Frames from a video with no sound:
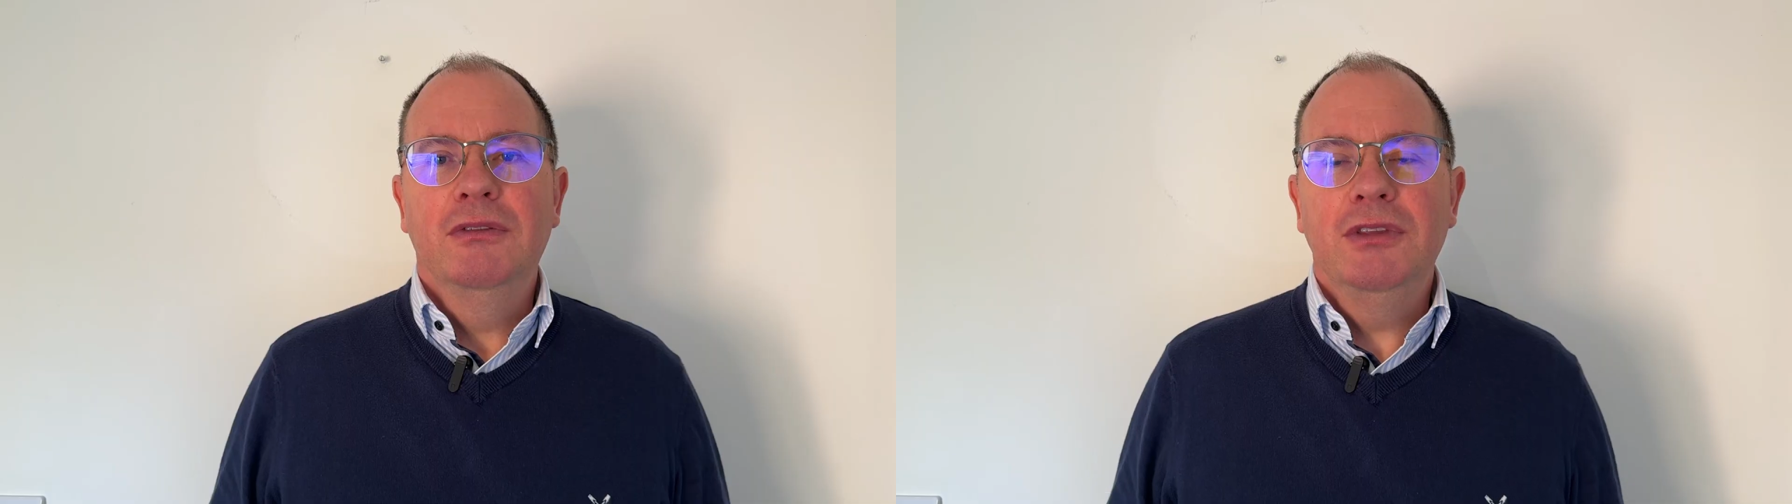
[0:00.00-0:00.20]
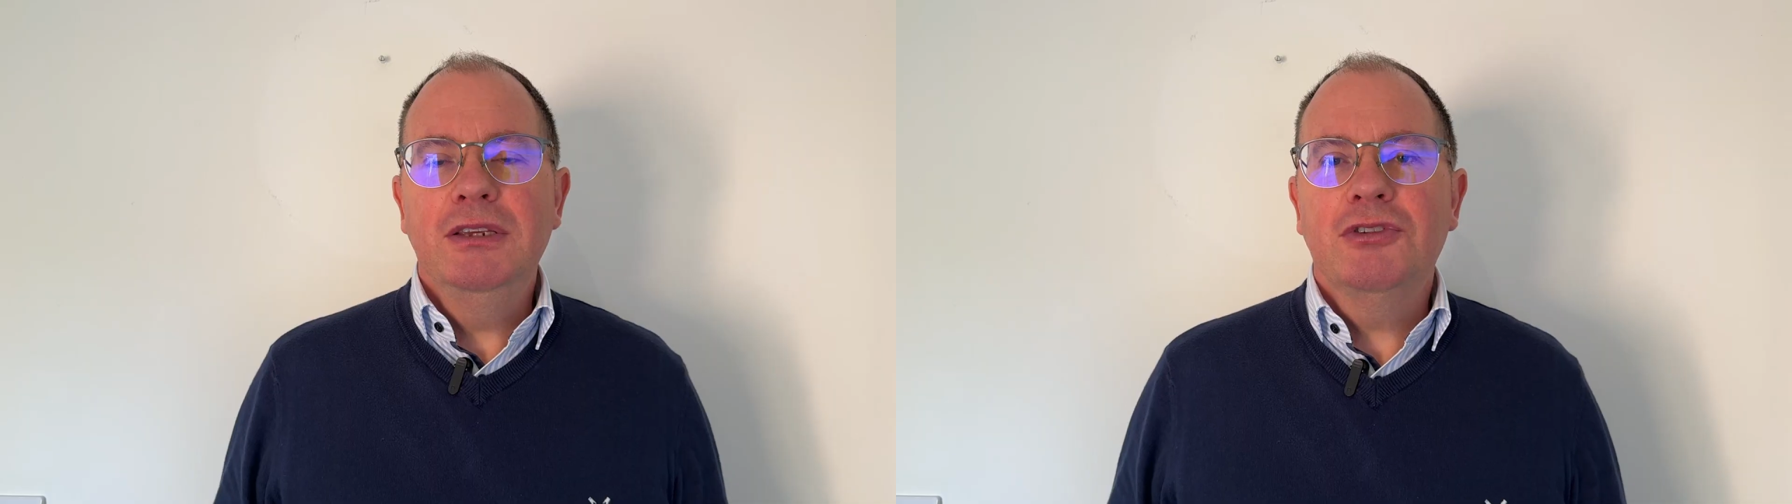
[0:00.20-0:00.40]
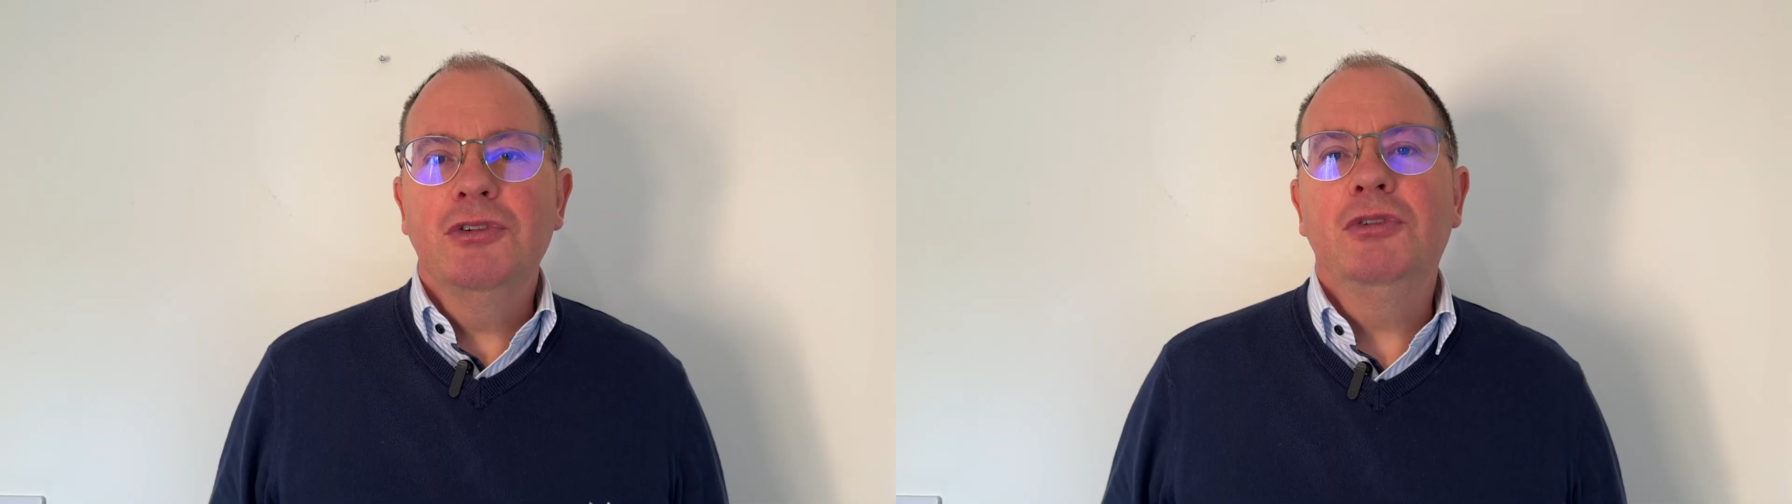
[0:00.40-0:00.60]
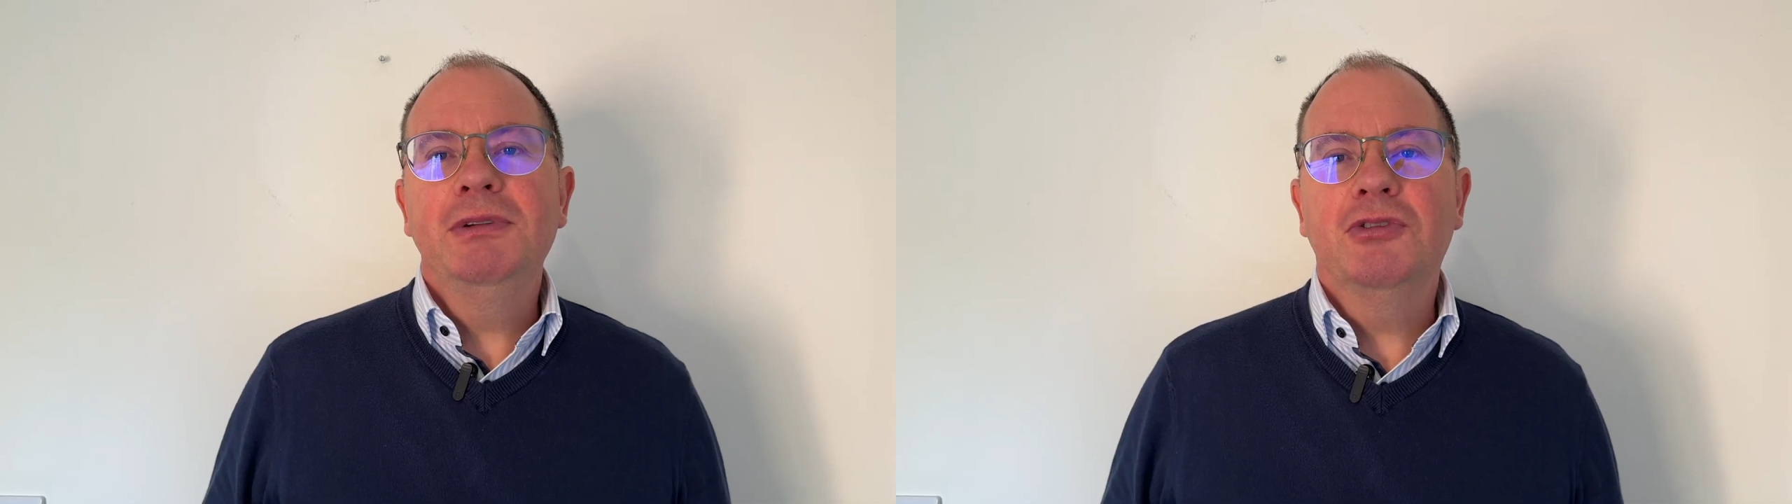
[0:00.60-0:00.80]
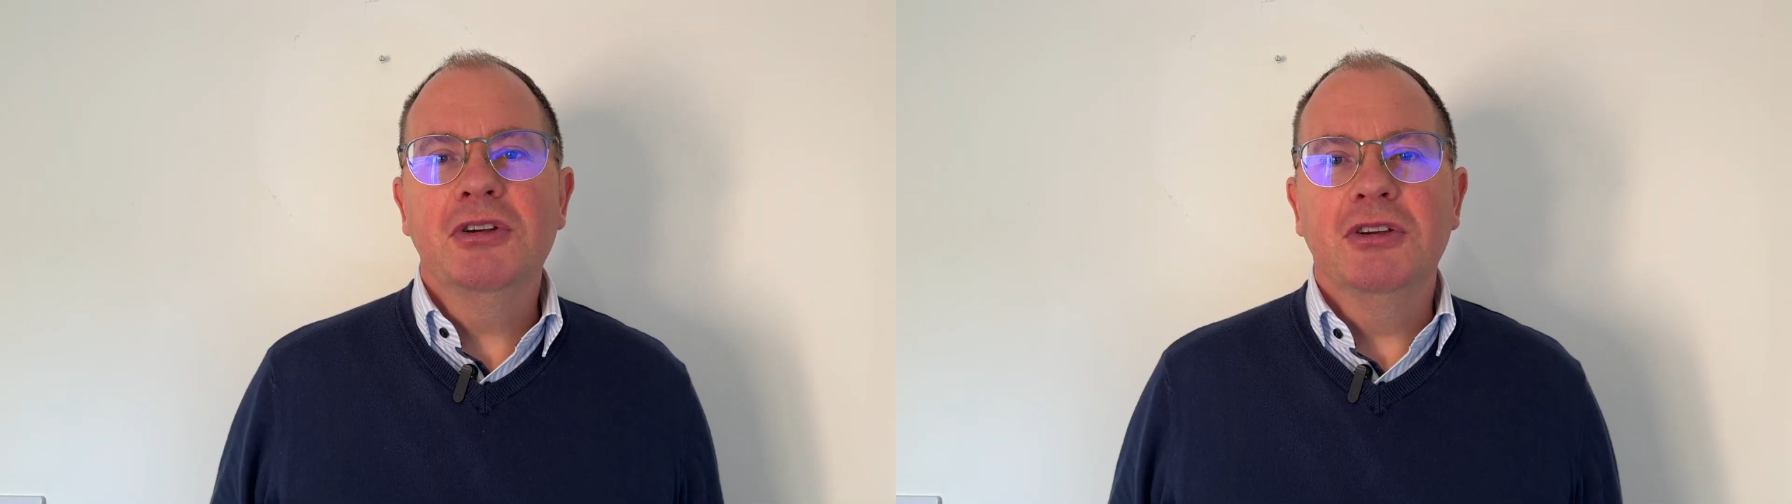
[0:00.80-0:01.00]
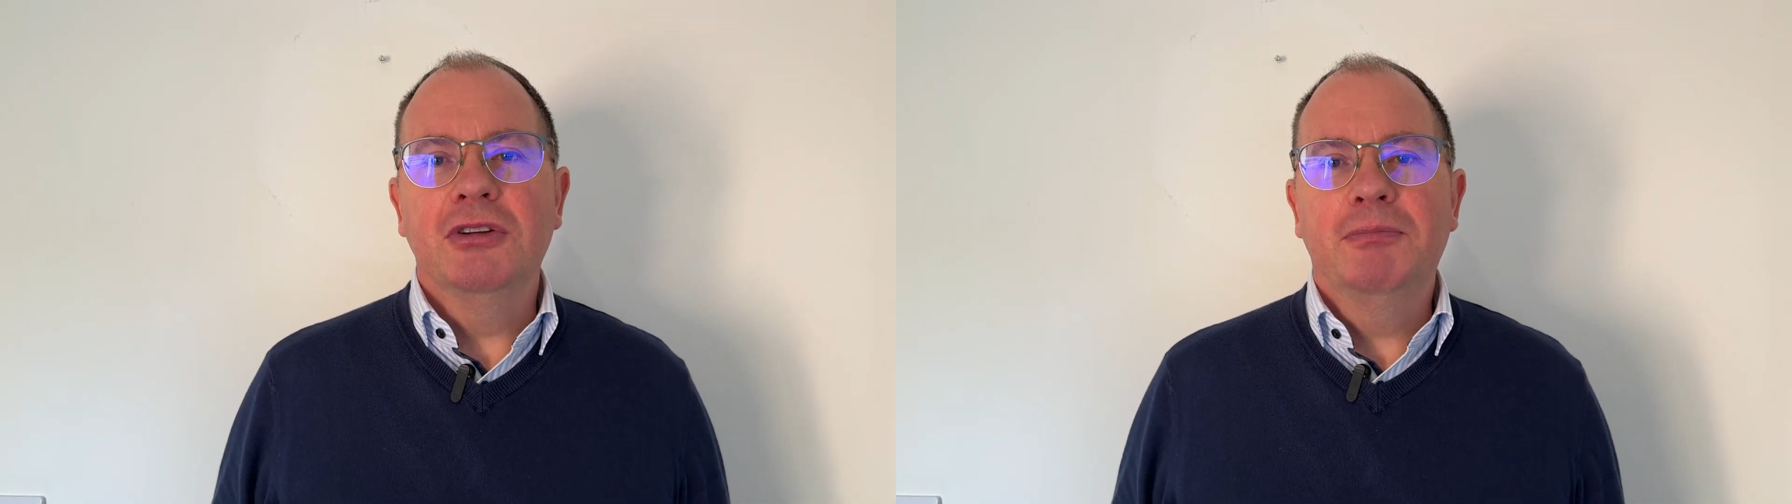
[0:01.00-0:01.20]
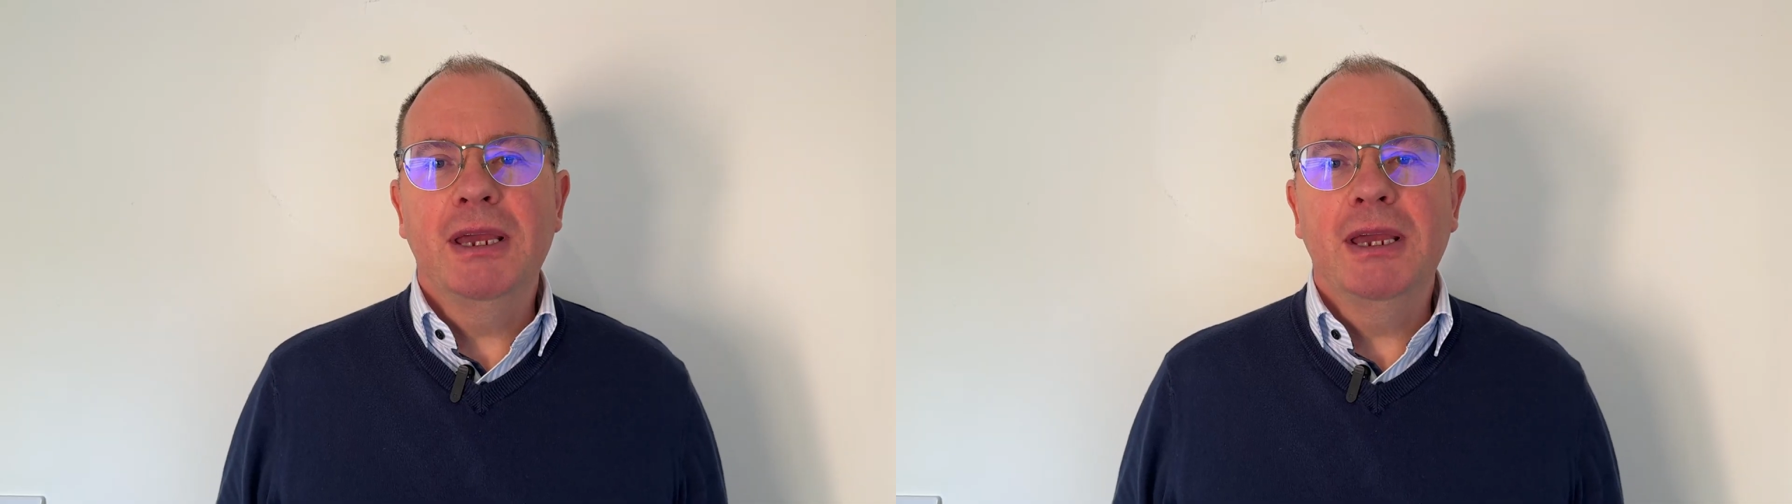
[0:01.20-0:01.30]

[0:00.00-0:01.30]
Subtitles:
these can all be triggered